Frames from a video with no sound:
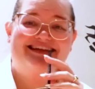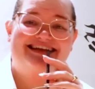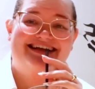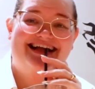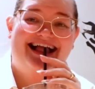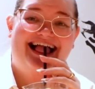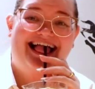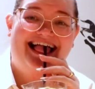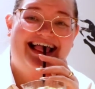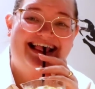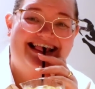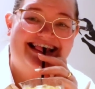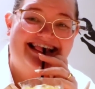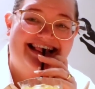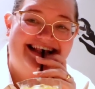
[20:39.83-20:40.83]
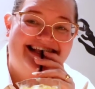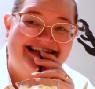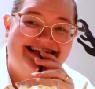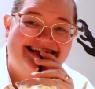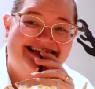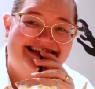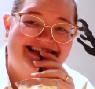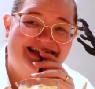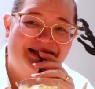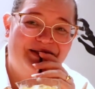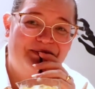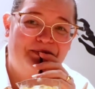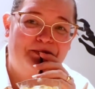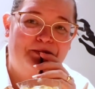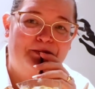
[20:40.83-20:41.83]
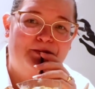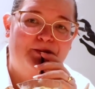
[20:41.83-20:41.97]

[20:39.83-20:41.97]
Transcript: I know it's just a